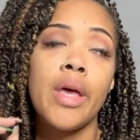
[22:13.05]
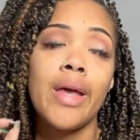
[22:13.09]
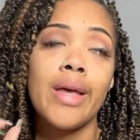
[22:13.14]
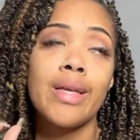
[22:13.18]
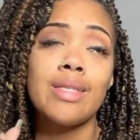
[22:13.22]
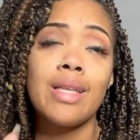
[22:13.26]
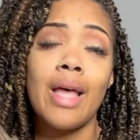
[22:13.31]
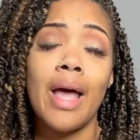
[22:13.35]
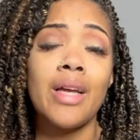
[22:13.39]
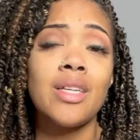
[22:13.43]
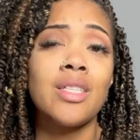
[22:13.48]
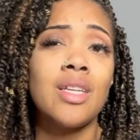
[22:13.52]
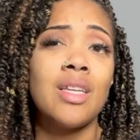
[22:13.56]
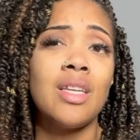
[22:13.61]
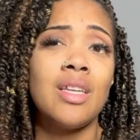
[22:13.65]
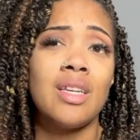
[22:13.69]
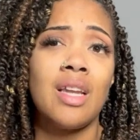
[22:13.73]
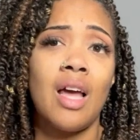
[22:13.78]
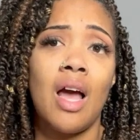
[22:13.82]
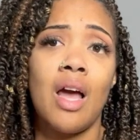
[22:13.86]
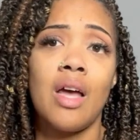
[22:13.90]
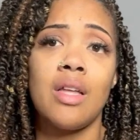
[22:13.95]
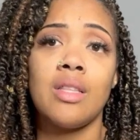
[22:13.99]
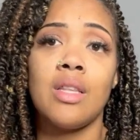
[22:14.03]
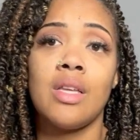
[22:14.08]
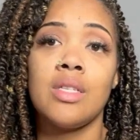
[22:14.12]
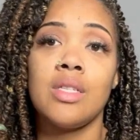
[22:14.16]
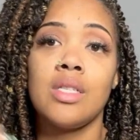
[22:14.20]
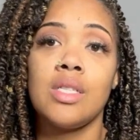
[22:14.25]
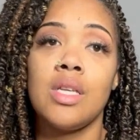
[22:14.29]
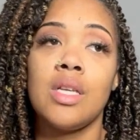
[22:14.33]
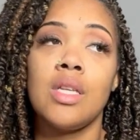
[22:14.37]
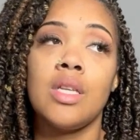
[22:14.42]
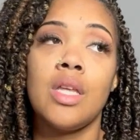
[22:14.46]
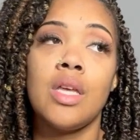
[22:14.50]
It's actually not. They
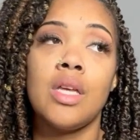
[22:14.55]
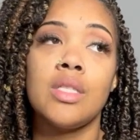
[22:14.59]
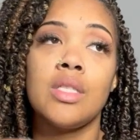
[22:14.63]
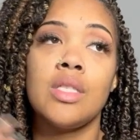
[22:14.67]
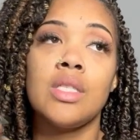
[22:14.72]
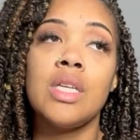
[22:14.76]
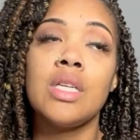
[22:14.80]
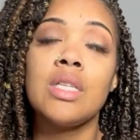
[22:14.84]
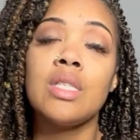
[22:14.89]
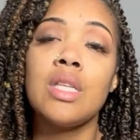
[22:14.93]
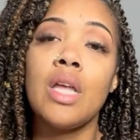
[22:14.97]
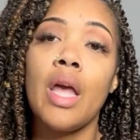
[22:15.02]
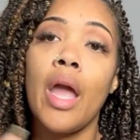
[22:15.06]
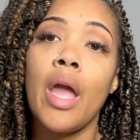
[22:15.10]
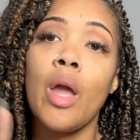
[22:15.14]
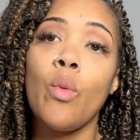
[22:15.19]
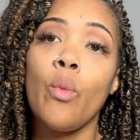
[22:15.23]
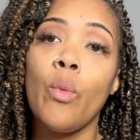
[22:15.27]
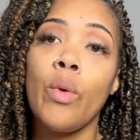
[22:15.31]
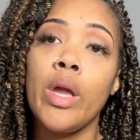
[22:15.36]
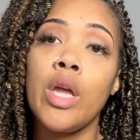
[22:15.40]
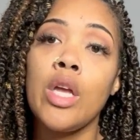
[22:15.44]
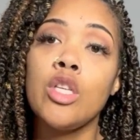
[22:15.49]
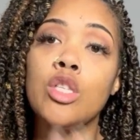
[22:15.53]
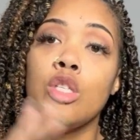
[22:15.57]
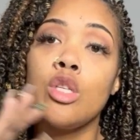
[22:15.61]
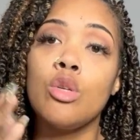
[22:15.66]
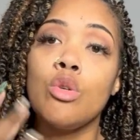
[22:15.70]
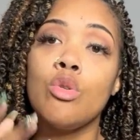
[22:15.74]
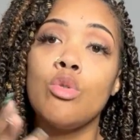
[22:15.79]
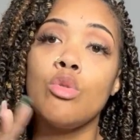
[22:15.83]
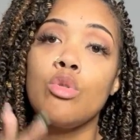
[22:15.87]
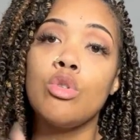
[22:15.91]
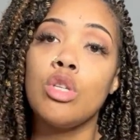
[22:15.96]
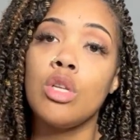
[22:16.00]
said that six to eight weeks, you
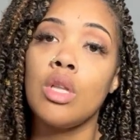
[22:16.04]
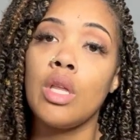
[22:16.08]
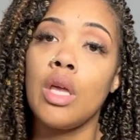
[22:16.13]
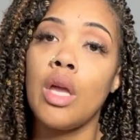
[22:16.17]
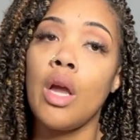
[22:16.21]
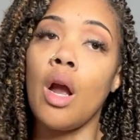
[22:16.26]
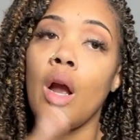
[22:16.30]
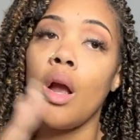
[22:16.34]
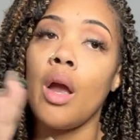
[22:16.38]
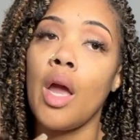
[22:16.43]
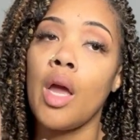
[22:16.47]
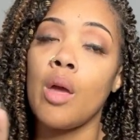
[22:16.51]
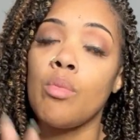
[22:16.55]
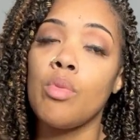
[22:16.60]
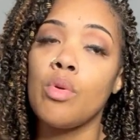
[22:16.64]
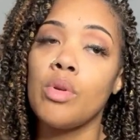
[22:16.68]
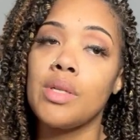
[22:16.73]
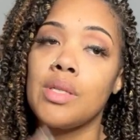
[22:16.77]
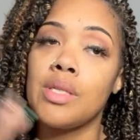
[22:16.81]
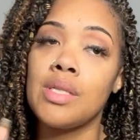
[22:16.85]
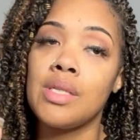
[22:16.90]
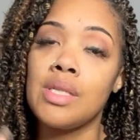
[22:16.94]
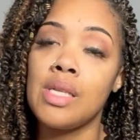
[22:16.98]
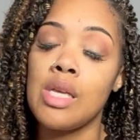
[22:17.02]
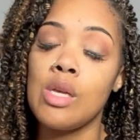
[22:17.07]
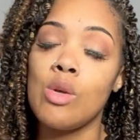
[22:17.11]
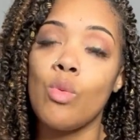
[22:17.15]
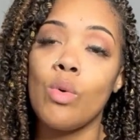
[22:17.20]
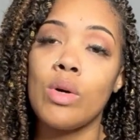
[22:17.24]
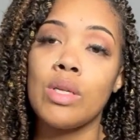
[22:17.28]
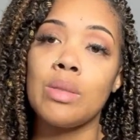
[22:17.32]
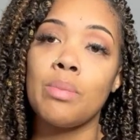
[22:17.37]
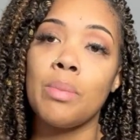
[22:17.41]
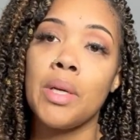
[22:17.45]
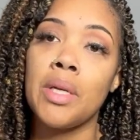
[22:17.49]
usually are able to see
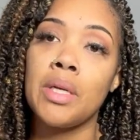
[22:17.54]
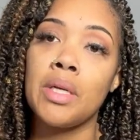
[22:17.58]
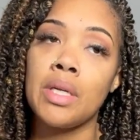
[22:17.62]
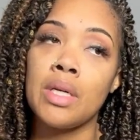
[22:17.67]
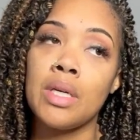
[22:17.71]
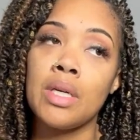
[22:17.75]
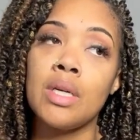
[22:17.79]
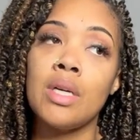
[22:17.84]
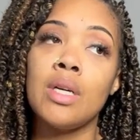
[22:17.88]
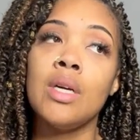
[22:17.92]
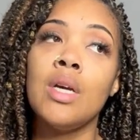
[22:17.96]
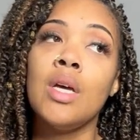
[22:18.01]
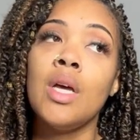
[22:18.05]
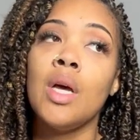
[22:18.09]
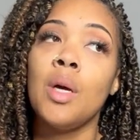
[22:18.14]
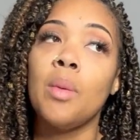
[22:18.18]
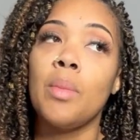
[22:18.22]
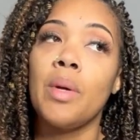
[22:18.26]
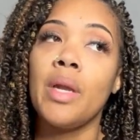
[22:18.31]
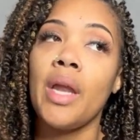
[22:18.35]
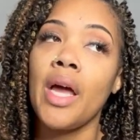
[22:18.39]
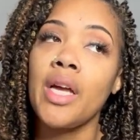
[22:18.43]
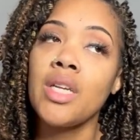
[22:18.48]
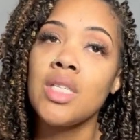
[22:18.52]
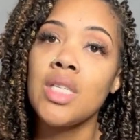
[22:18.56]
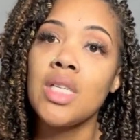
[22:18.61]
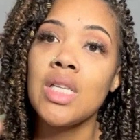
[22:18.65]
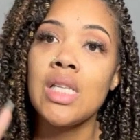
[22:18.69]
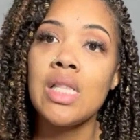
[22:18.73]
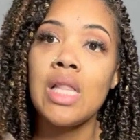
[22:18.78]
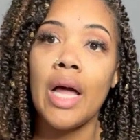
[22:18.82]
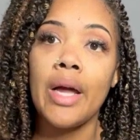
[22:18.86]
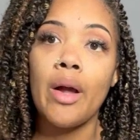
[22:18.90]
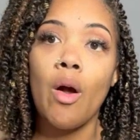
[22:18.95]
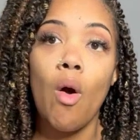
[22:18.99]
what's been done. But actually
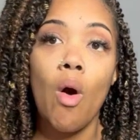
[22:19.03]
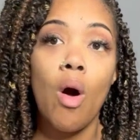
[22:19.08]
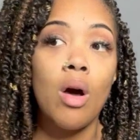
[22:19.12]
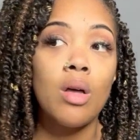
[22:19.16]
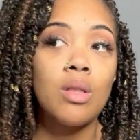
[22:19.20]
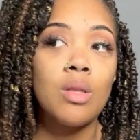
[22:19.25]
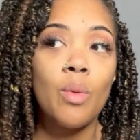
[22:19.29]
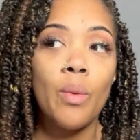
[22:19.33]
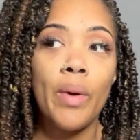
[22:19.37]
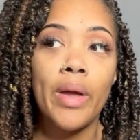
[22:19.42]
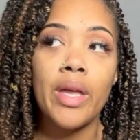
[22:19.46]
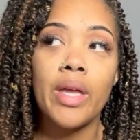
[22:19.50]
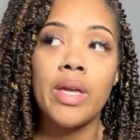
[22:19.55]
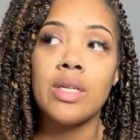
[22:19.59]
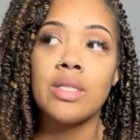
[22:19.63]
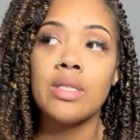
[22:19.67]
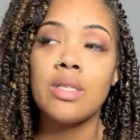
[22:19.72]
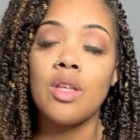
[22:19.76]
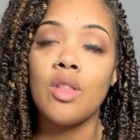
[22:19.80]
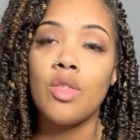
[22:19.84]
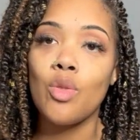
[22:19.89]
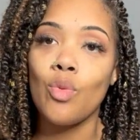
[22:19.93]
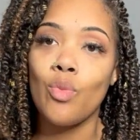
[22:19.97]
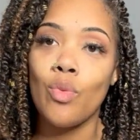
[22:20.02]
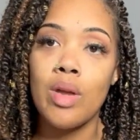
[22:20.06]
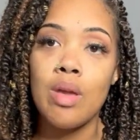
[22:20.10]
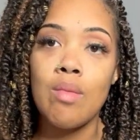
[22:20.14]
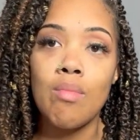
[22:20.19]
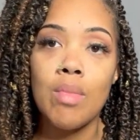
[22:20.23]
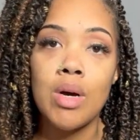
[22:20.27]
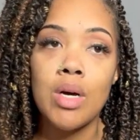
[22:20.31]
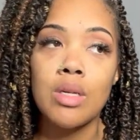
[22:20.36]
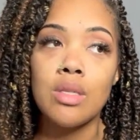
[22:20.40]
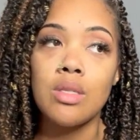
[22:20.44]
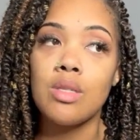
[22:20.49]
like all the way into three
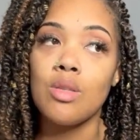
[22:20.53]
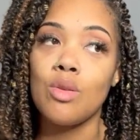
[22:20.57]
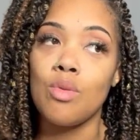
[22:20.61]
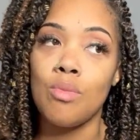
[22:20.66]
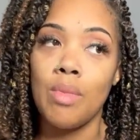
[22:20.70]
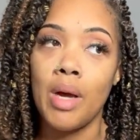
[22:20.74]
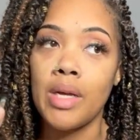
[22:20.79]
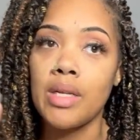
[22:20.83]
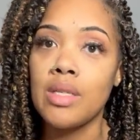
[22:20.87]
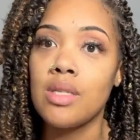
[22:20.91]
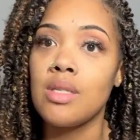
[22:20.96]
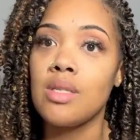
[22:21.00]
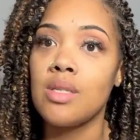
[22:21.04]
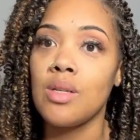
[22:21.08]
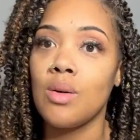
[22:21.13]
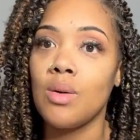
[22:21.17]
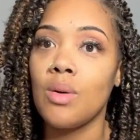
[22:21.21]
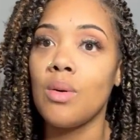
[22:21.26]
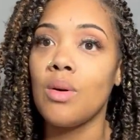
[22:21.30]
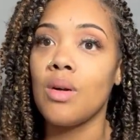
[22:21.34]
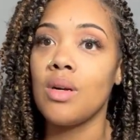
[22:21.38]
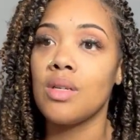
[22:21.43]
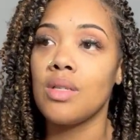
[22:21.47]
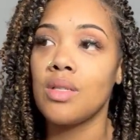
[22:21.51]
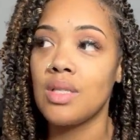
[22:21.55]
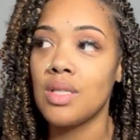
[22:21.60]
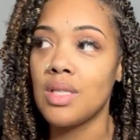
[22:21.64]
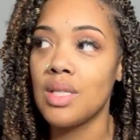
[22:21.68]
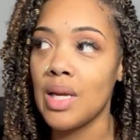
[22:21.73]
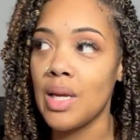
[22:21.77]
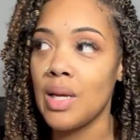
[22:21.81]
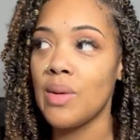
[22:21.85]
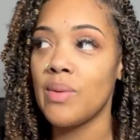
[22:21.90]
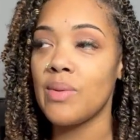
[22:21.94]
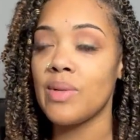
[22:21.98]
months, you might still
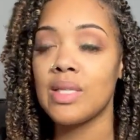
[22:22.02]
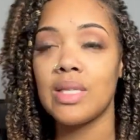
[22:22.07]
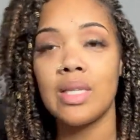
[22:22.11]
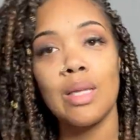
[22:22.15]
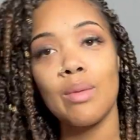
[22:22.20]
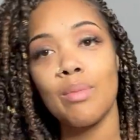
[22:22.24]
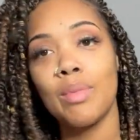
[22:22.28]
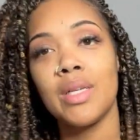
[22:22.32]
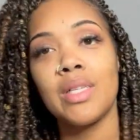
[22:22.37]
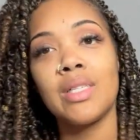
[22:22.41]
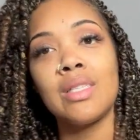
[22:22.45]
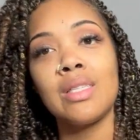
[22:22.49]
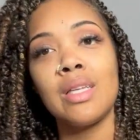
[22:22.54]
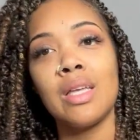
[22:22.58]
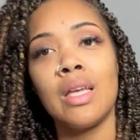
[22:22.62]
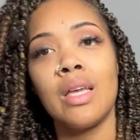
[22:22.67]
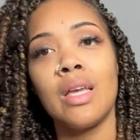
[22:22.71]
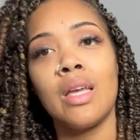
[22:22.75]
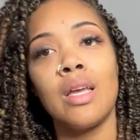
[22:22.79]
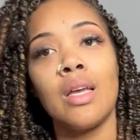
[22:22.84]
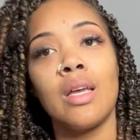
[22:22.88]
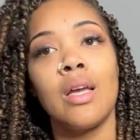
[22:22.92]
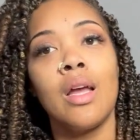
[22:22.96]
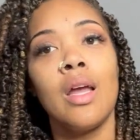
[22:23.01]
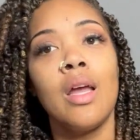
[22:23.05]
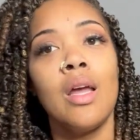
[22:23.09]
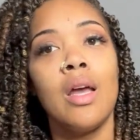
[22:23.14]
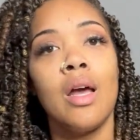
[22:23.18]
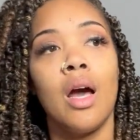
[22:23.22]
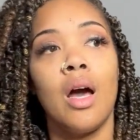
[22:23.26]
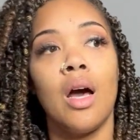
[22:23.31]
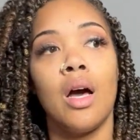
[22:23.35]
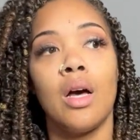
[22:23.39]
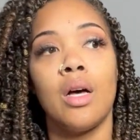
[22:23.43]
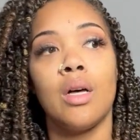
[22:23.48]
continuously be seeing
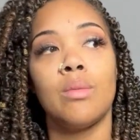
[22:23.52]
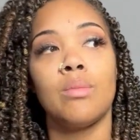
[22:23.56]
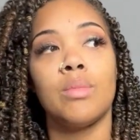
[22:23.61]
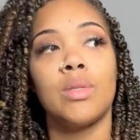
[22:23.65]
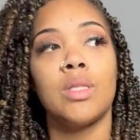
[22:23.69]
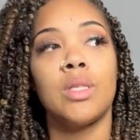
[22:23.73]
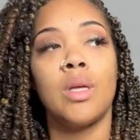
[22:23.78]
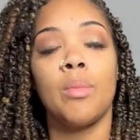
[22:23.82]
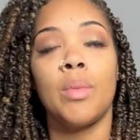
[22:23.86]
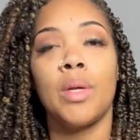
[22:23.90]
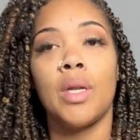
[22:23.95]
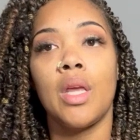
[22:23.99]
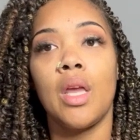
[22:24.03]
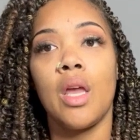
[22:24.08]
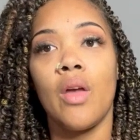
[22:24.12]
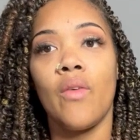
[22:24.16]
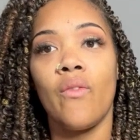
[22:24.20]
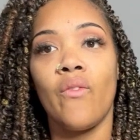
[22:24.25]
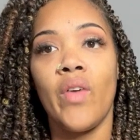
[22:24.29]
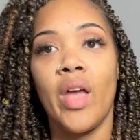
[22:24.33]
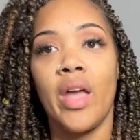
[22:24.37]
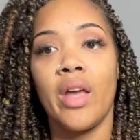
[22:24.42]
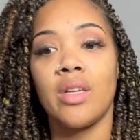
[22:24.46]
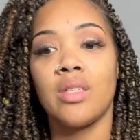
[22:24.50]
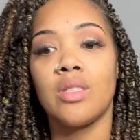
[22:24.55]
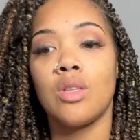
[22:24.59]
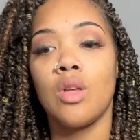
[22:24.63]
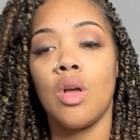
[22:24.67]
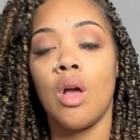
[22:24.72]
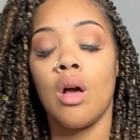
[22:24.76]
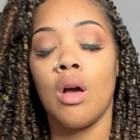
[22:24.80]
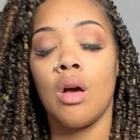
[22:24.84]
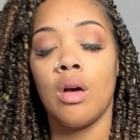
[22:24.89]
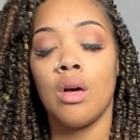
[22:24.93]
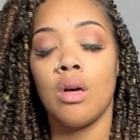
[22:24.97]
um, some of the effects.
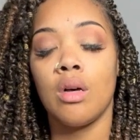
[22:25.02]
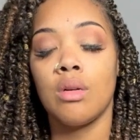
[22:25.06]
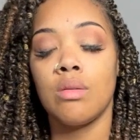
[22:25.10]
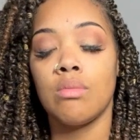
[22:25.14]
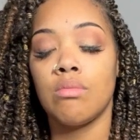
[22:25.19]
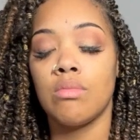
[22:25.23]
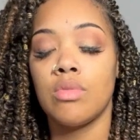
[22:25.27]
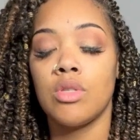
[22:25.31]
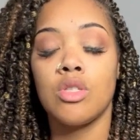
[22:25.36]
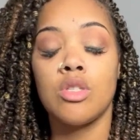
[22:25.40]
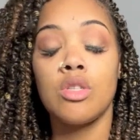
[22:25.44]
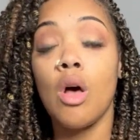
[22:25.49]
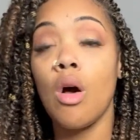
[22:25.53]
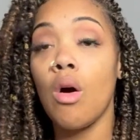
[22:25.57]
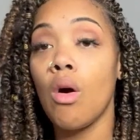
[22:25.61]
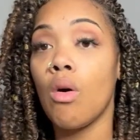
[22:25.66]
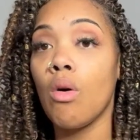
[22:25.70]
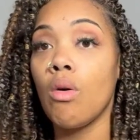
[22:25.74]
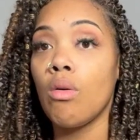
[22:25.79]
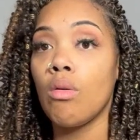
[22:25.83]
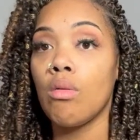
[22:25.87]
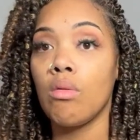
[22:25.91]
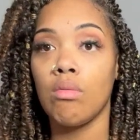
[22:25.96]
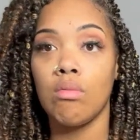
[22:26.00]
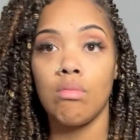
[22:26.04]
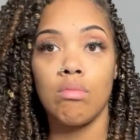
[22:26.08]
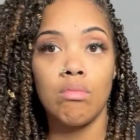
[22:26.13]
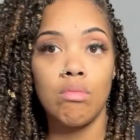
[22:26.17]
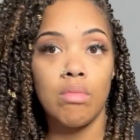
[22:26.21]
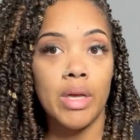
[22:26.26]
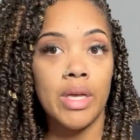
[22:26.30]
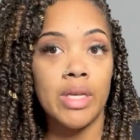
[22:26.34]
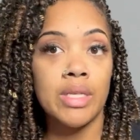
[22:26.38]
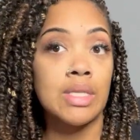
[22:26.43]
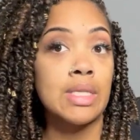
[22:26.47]
Um, so
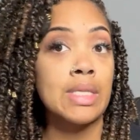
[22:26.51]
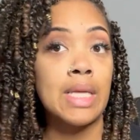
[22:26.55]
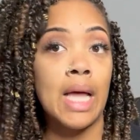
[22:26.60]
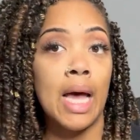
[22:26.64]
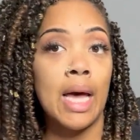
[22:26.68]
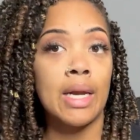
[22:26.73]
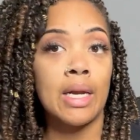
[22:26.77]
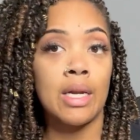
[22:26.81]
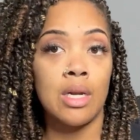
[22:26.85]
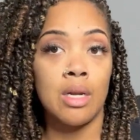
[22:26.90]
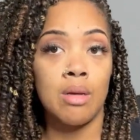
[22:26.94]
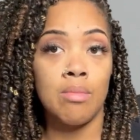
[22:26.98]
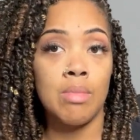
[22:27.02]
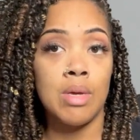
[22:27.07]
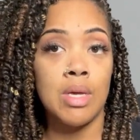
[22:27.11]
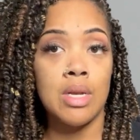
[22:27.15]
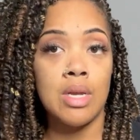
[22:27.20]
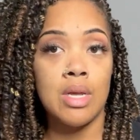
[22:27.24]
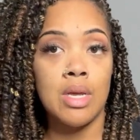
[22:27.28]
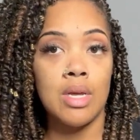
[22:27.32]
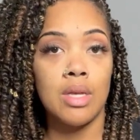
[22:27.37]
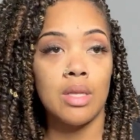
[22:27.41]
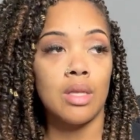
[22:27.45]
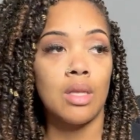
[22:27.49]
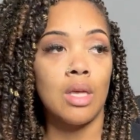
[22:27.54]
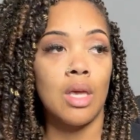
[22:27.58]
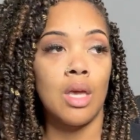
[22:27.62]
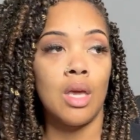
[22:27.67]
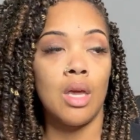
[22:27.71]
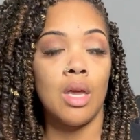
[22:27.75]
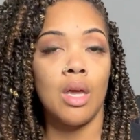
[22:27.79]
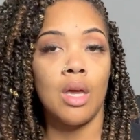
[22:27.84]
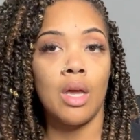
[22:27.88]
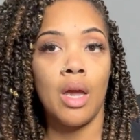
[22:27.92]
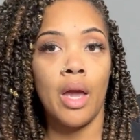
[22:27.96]
it's not an immediate
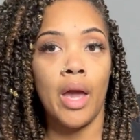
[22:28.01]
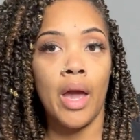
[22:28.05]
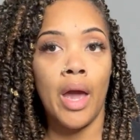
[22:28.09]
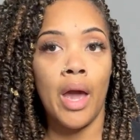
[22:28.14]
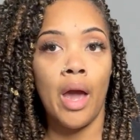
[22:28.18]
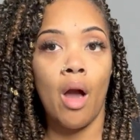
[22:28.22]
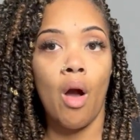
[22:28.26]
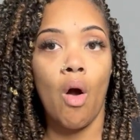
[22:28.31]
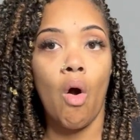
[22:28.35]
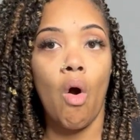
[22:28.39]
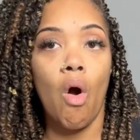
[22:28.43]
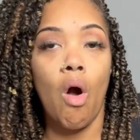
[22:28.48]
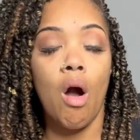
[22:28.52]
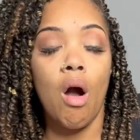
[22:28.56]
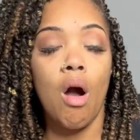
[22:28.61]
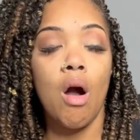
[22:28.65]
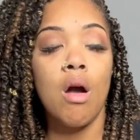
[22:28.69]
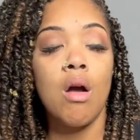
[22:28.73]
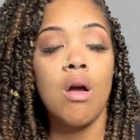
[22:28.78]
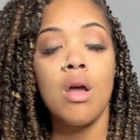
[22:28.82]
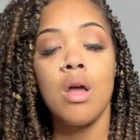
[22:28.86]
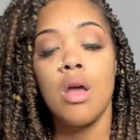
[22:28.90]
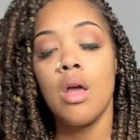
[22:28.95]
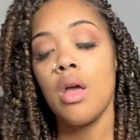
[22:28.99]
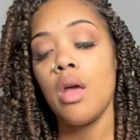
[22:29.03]
thing at all.